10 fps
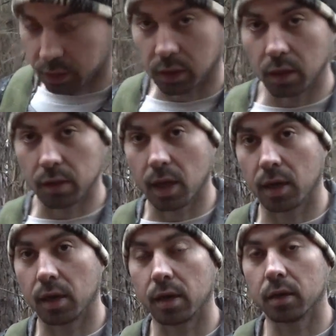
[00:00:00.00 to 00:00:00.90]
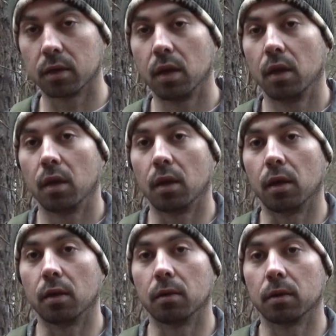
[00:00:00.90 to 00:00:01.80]
going to go to that area
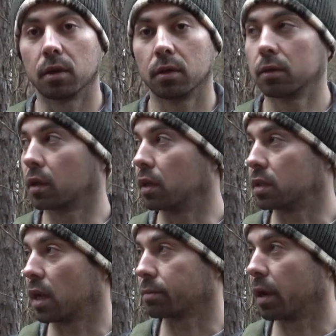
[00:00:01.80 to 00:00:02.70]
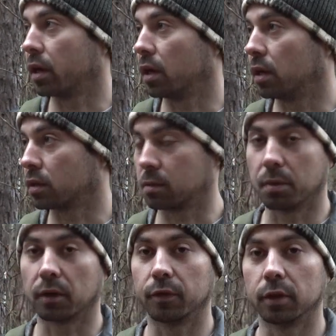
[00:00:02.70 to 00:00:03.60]
and get attacked by hogs and
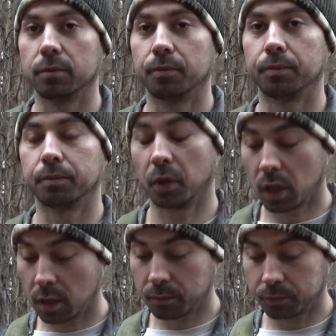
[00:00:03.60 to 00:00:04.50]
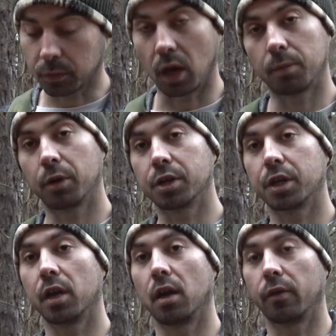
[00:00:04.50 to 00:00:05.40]
Bigfoot. But yeah, I
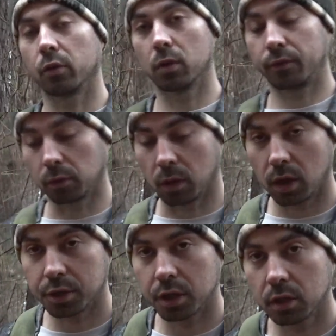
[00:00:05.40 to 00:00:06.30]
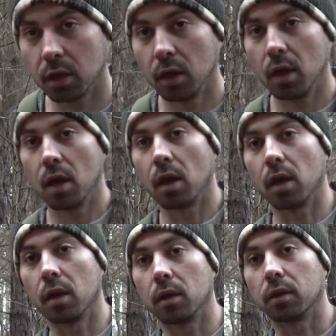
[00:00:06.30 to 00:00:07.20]
appreciate everyone for watching
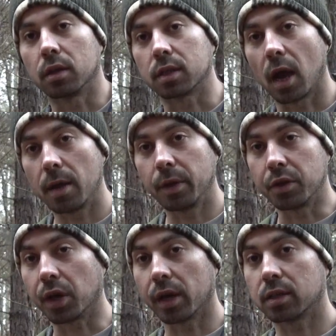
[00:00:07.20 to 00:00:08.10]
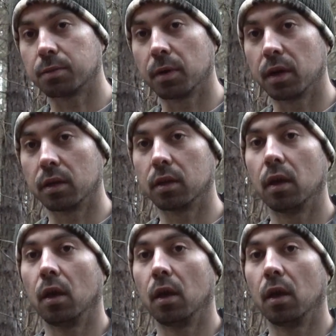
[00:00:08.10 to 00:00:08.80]
and the time that you guys spend